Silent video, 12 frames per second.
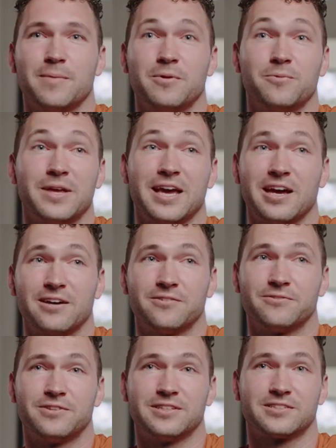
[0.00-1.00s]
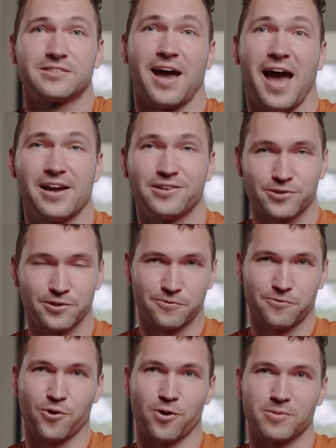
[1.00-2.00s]
I mean, we have this
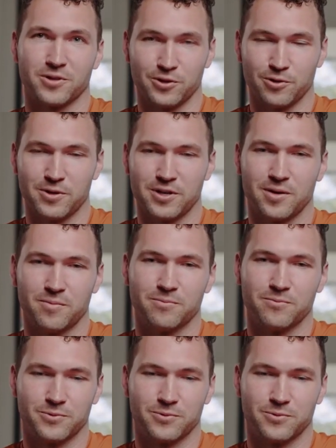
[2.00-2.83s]
hydroformed aluminum,